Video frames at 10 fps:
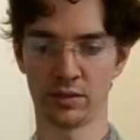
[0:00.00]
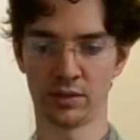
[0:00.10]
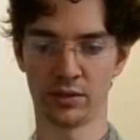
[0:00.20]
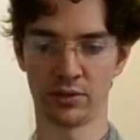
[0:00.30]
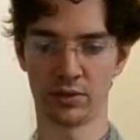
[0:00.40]

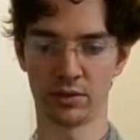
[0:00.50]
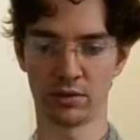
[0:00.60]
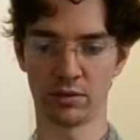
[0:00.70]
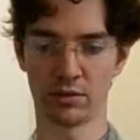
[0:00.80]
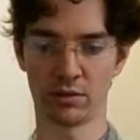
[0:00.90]
And
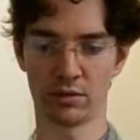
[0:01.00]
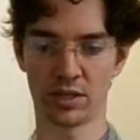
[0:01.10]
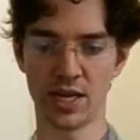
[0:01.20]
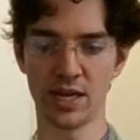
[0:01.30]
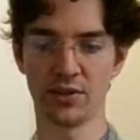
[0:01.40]
the
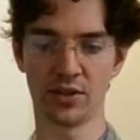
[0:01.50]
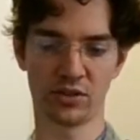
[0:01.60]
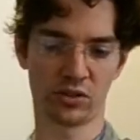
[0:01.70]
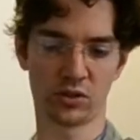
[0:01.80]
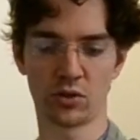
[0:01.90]
key to this
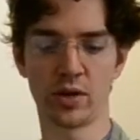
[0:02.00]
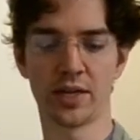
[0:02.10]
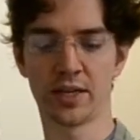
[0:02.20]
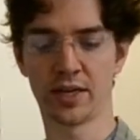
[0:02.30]
is to try to cut